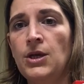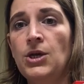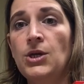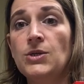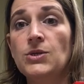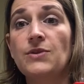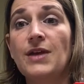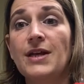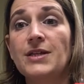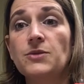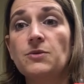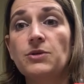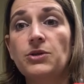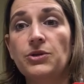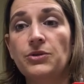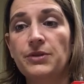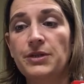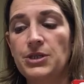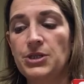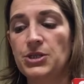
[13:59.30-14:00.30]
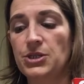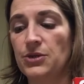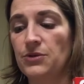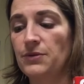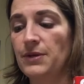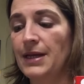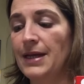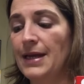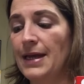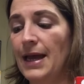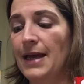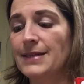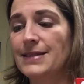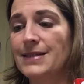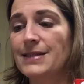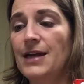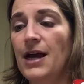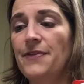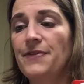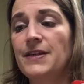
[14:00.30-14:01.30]
So that's what you're going to do. It's
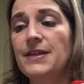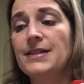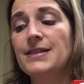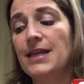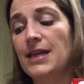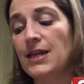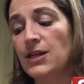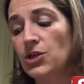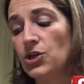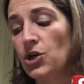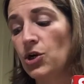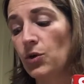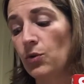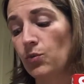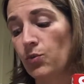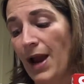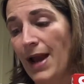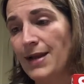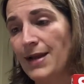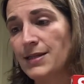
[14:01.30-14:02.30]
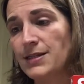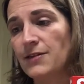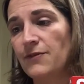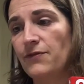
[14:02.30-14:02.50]
not that it's incorrect,